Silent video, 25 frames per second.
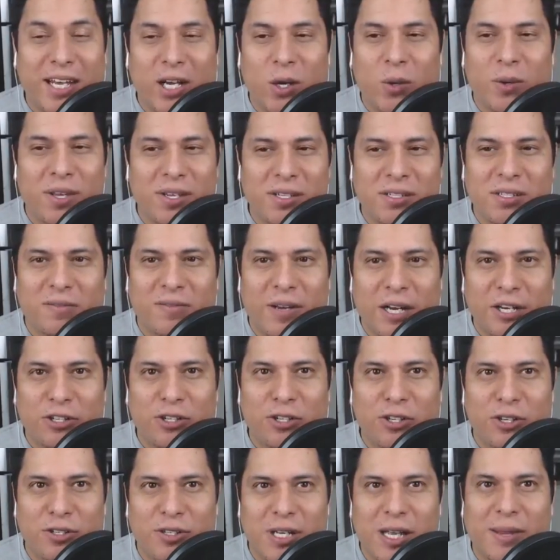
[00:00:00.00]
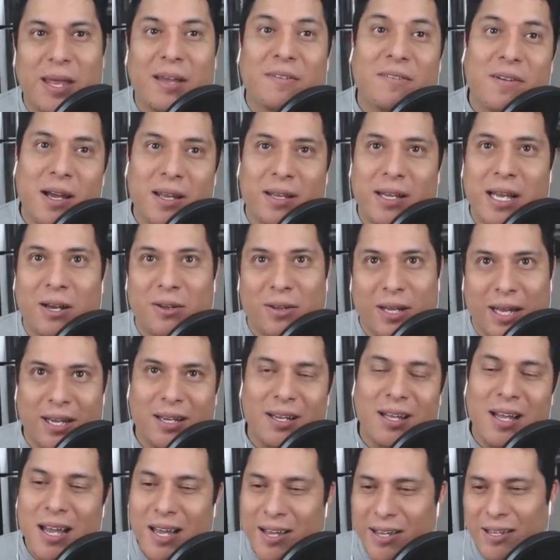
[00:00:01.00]
then they go on these adventures and they find out
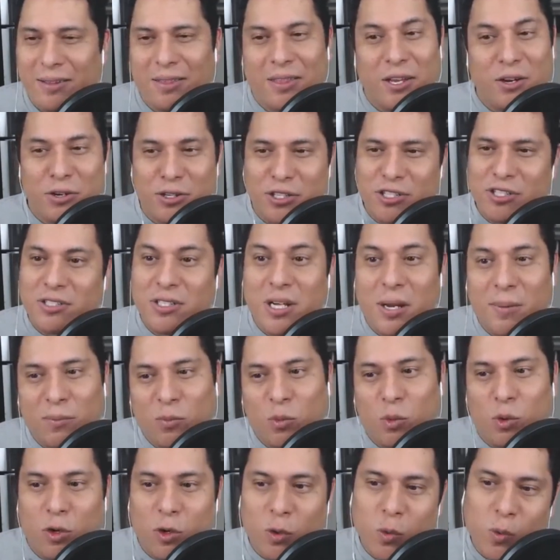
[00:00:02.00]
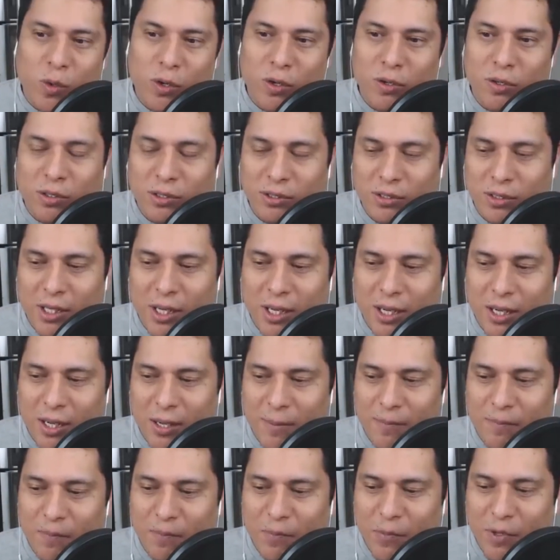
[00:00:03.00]
like there's some real world
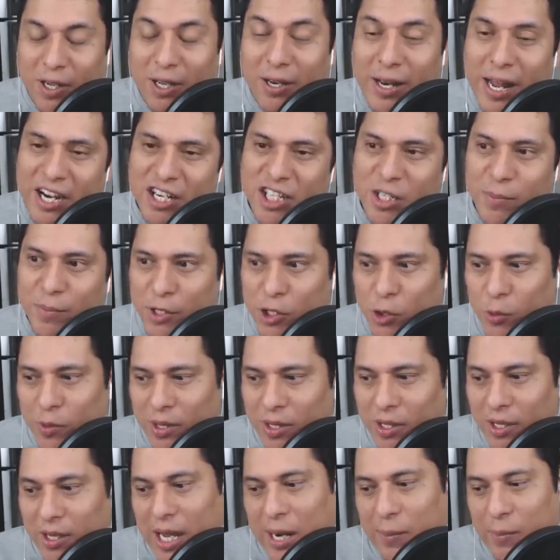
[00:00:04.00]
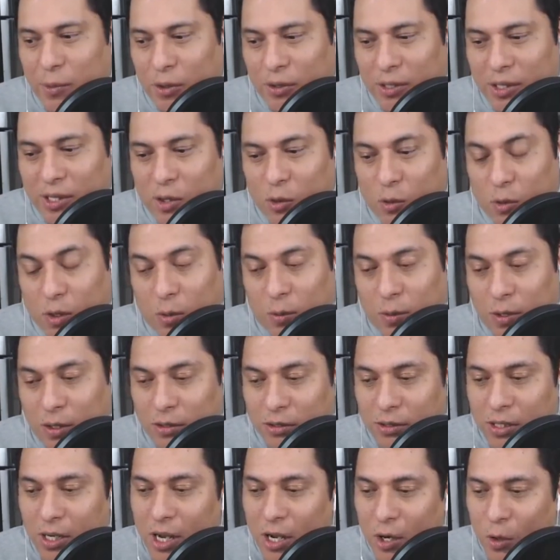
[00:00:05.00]
connection between the game world and the real
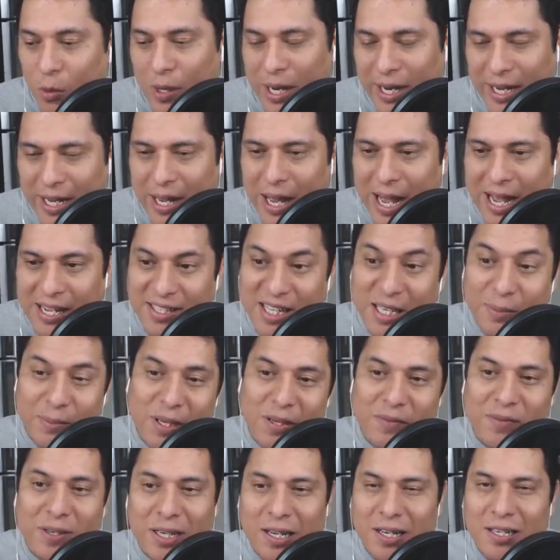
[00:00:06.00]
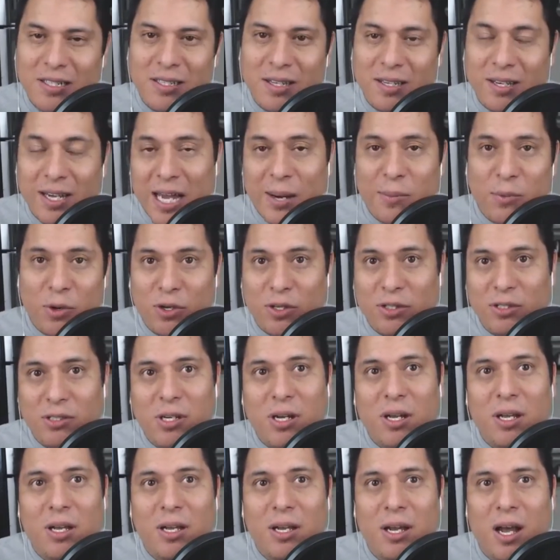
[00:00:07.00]
world. Like as they beat villains in the game
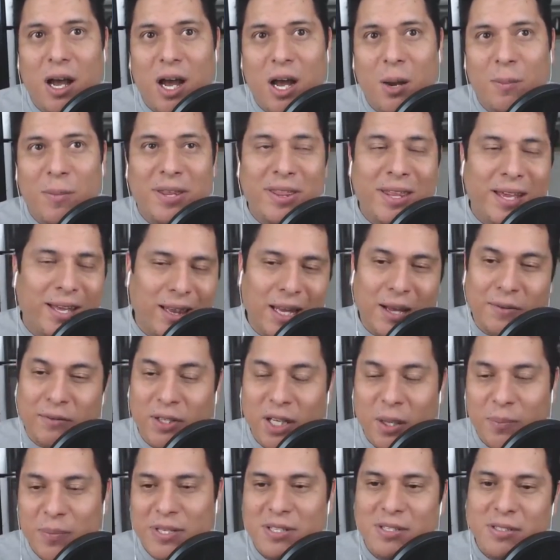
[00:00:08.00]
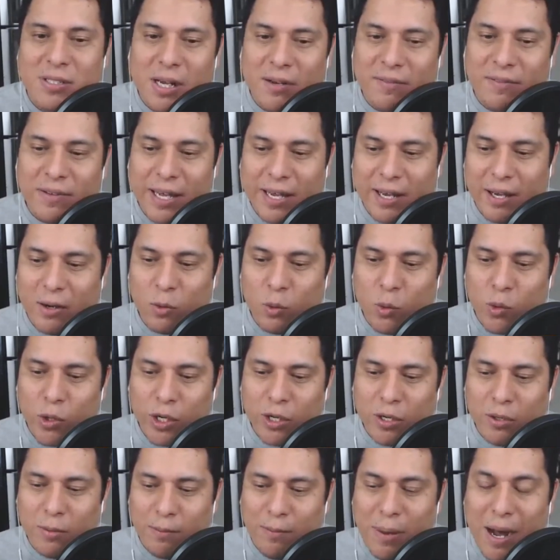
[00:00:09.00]
world and they level up and stuff, like
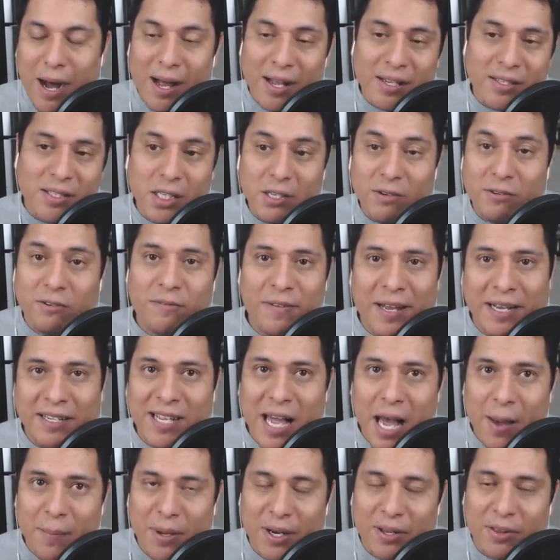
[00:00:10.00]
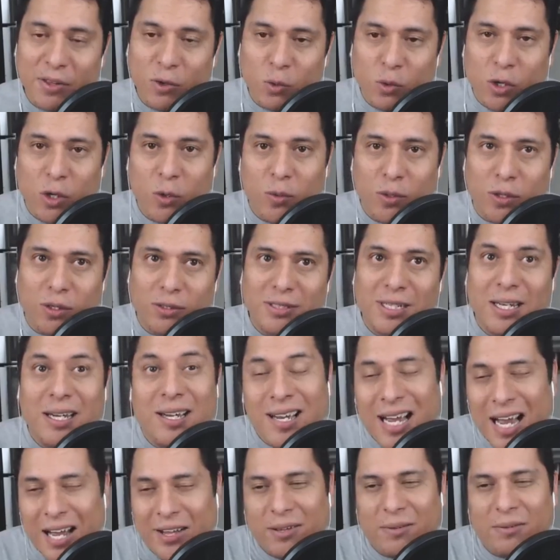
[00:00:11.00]
real positive effects happen in the real world.
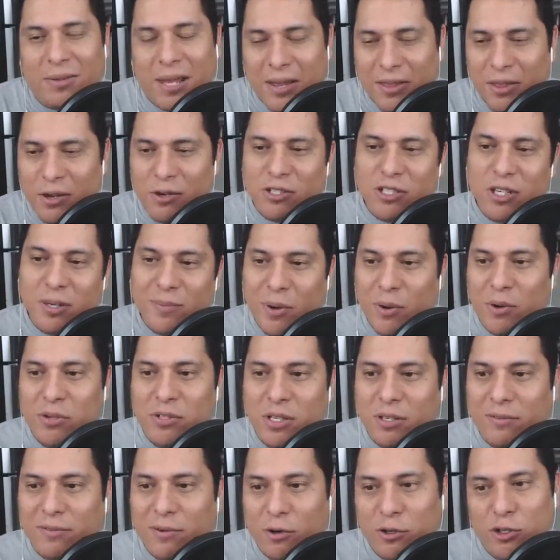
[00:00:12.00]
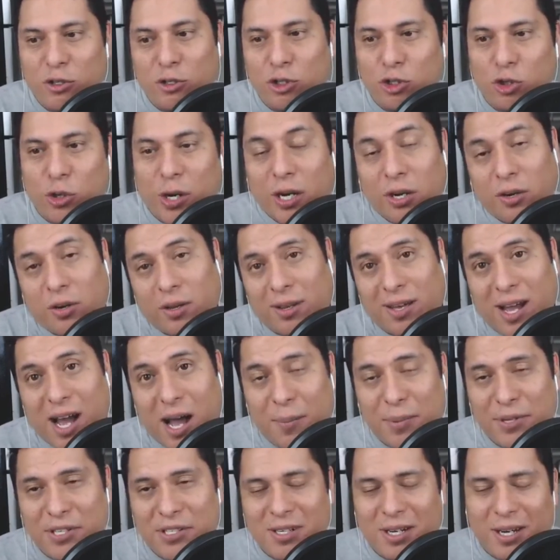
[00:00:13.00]
And there's an opposing force who's trying to do the
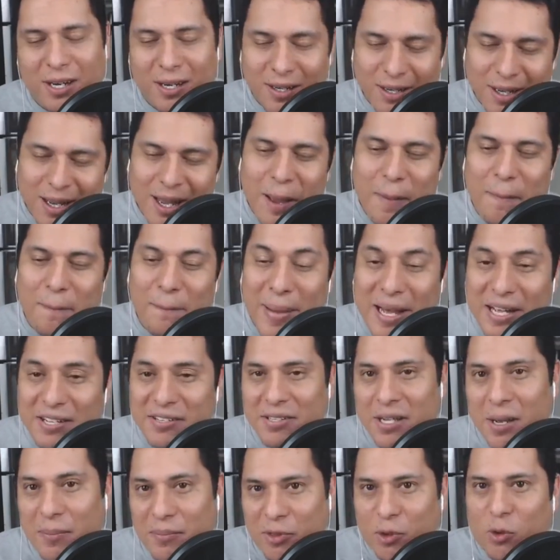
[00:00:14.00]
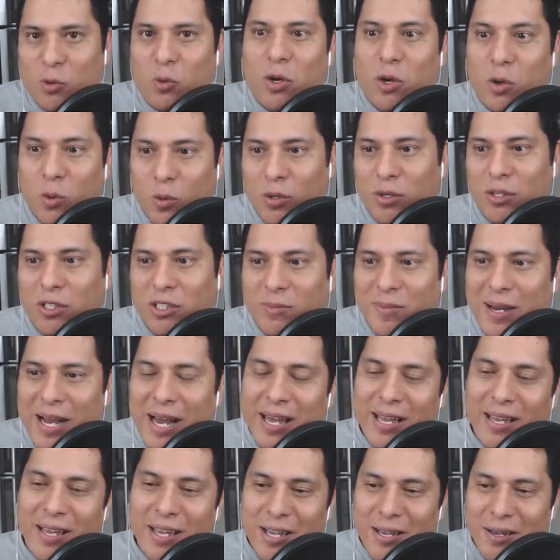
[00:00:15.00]
opposite and mess up the real world
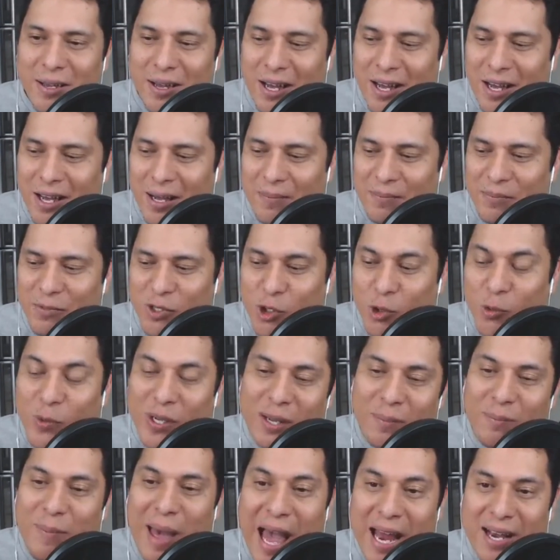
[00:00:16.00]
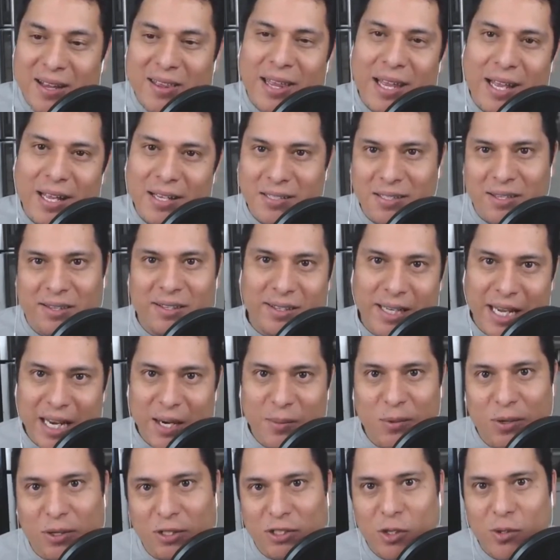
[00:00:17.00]
by doing bad things in the
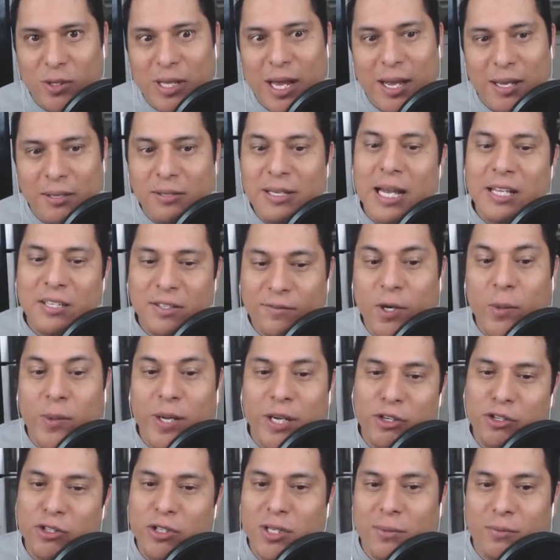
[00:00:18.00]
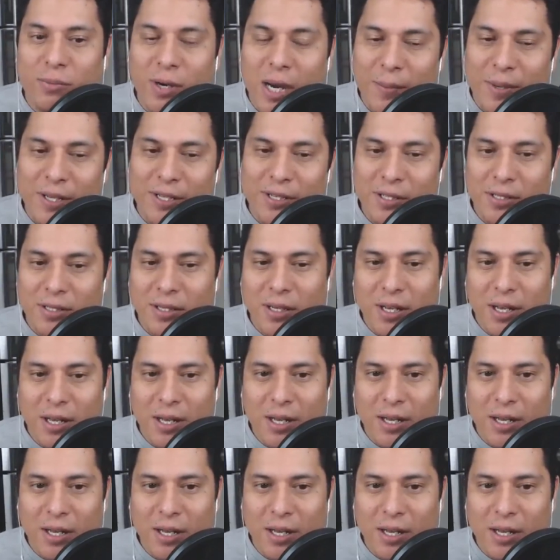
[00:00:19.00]
game world. So it has a very interesting premise.